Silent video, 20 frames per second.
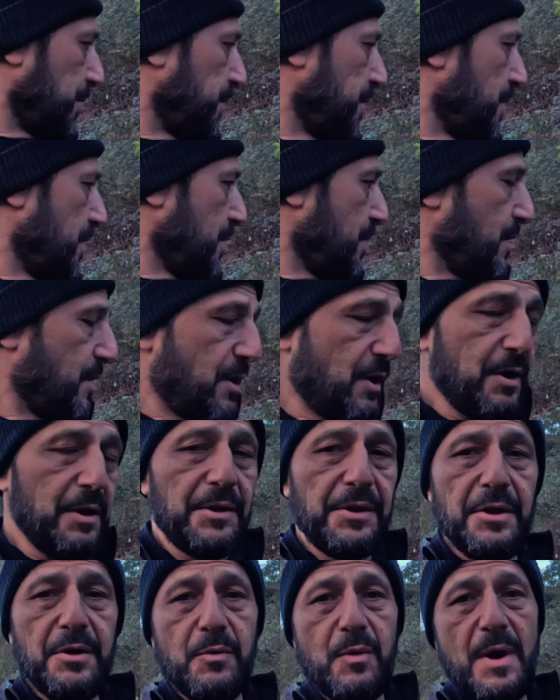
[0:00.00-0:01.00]
the
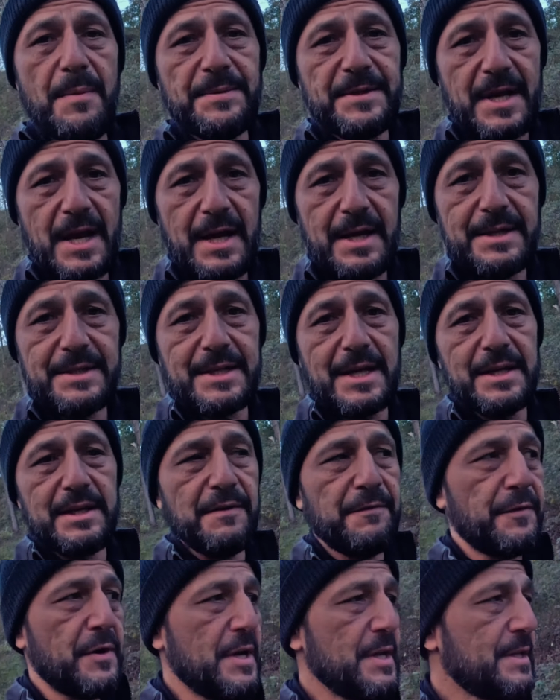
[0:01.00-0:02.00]
websites are
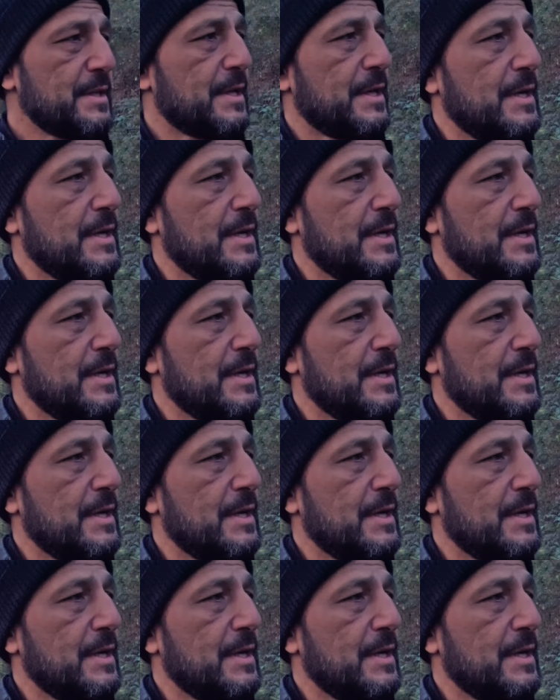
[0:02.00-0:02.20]
different.